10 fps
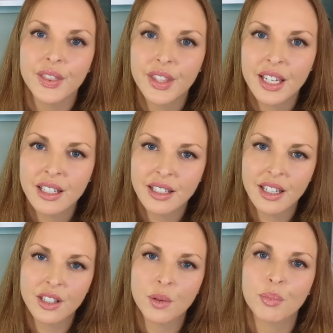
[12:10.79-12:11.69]

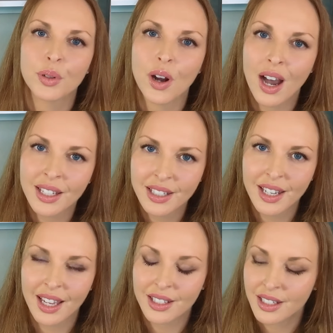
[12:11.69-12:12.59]
This is a
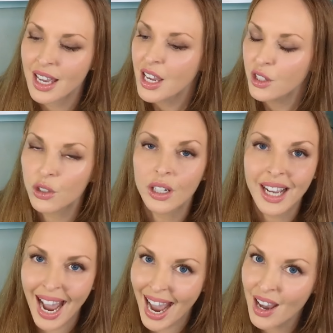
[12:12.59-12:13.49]
process. You're going
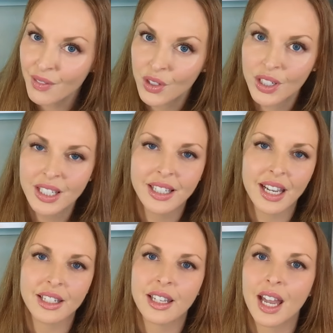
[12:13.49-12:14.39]
to have good
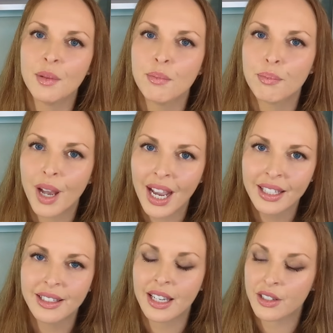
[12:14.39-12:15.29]
days and
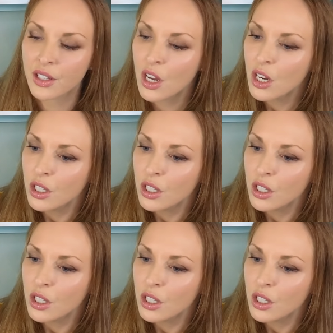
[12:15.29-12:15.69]
bad days.